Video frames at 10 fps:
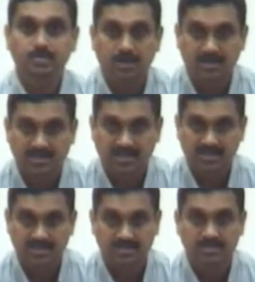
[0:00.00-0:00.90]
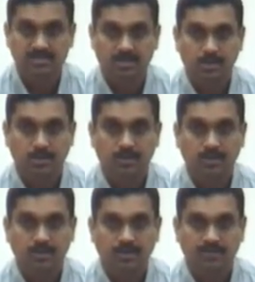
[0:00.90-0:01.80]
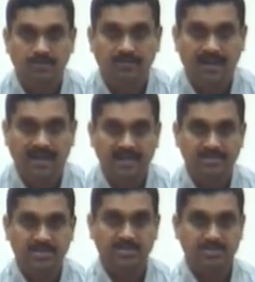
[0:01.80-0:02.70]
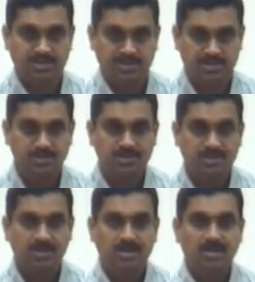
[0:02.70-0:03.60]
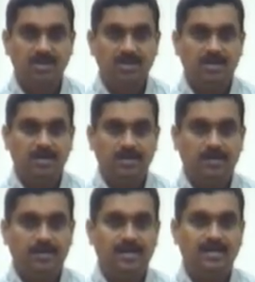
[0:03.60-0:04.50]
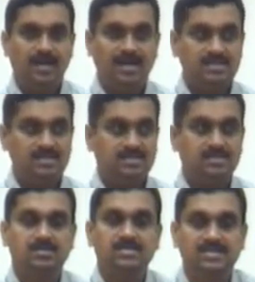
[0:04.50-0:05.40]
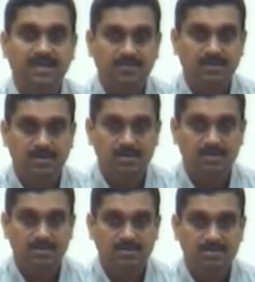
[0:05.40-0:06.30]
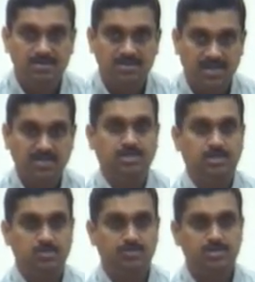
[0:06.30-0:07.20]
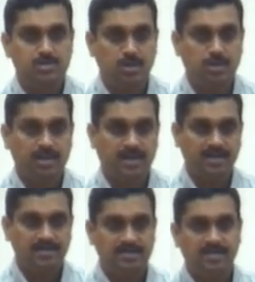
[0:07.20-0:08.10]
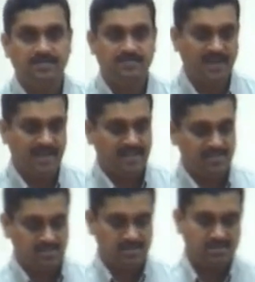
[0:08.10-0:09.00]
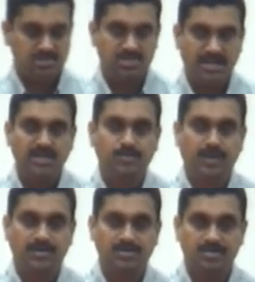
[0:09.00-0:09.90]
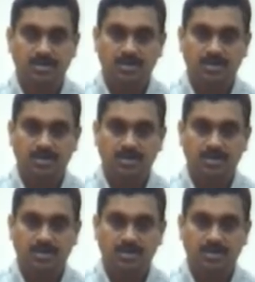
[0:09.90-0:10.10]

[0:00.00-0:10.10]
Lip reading: to our discussions on financing decisions. In the last several sessions we saw that the financial statements